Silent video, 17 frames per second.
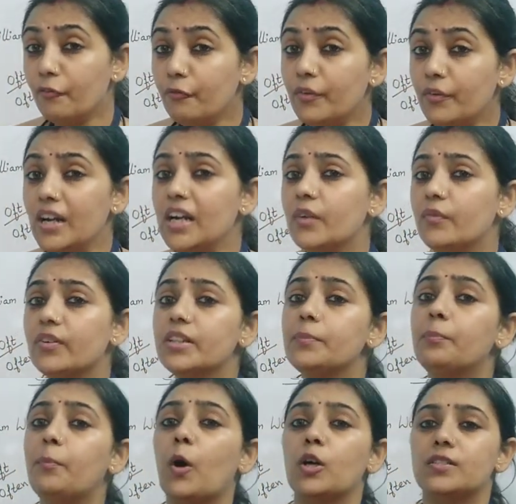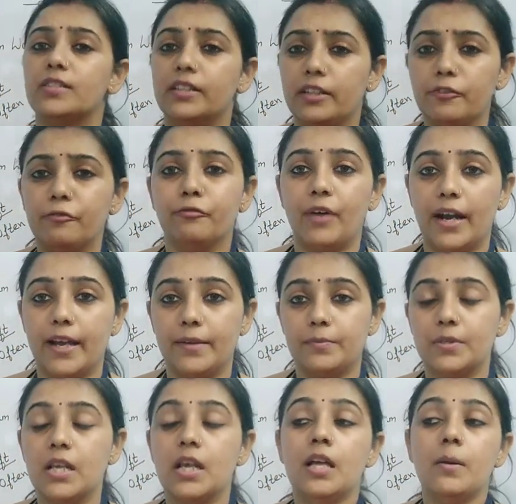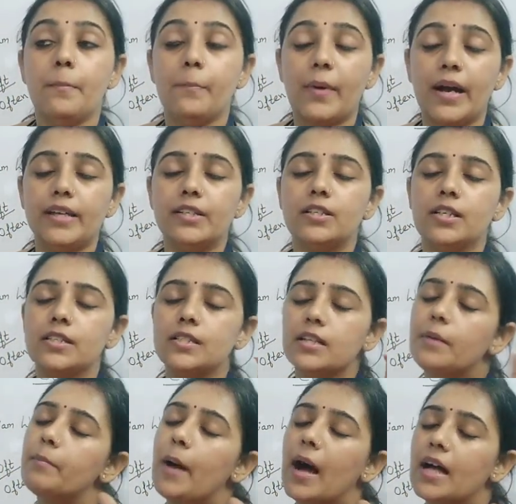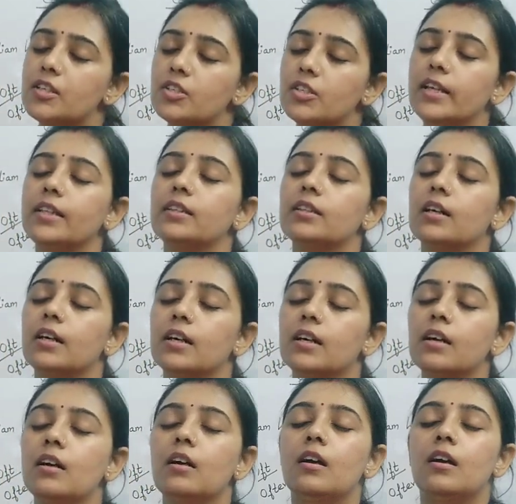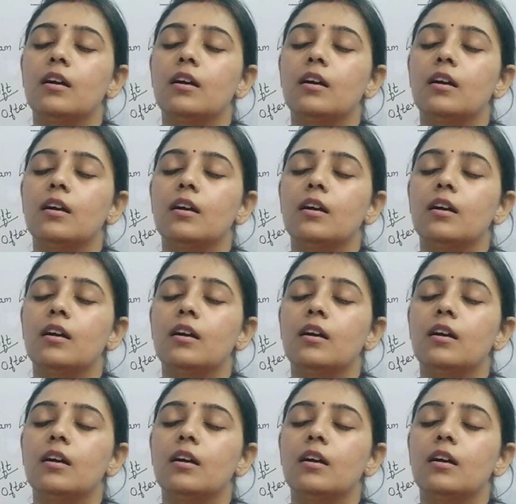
filled with positive vibes by just imagining the